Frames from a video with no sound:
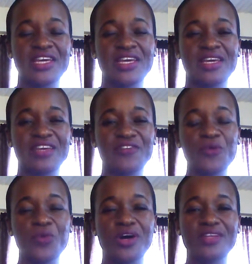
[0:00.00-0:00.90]
if
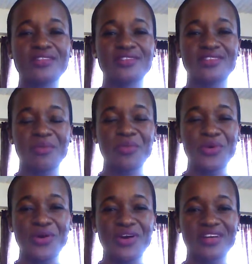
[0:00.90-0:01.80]
you want a
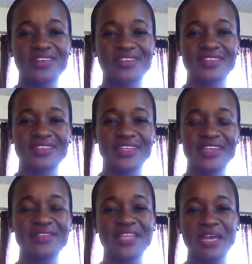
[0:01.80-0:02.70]
more
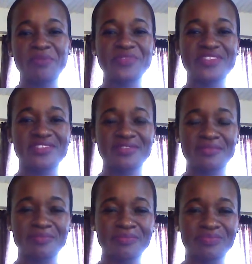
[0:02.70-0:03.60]
in-depth
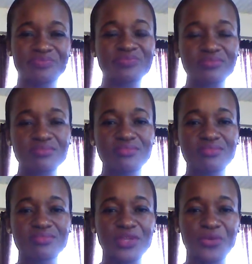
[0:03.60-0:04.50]

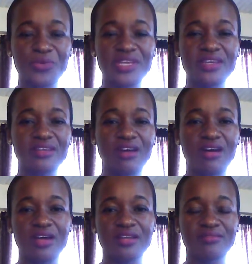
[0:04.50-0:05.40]
read
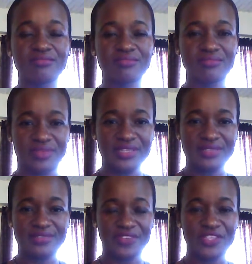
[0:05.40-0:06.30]
on
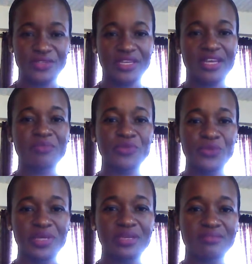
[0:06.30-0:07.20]
this video that I'm
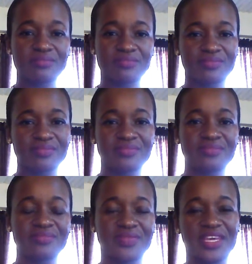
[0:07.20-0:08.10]
doing,
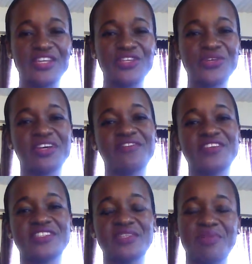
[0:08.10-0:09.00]
then you can
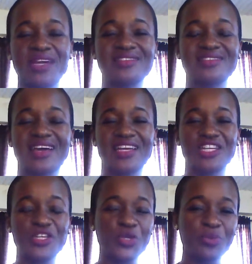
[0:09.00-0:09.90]
visit my
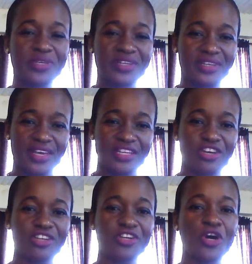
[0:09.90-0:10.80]
site
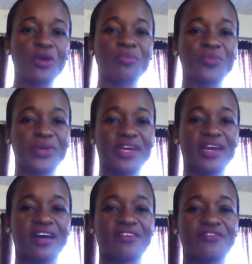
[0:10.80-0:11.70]
cupidandi.com, where
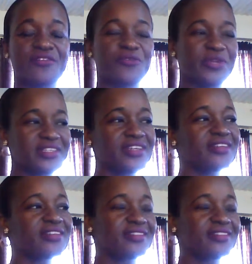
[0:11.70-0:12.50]
I've written